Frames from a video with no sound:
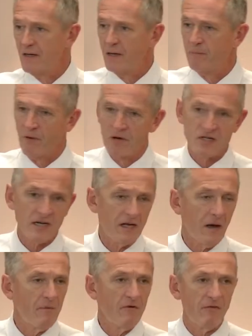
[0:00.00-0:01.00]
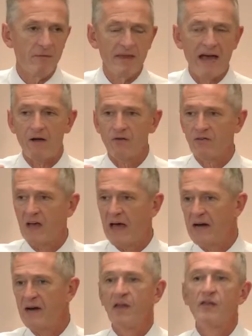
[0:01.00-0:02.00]
a person coming from the
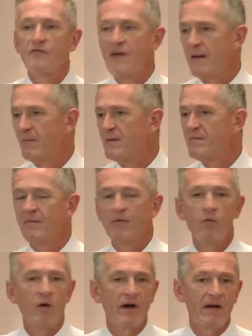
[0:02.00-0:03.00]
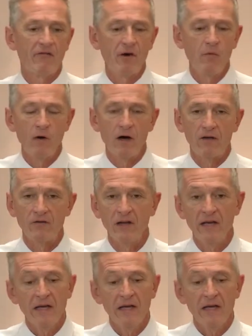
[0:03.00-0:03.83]
outside, another family member, whatever it was,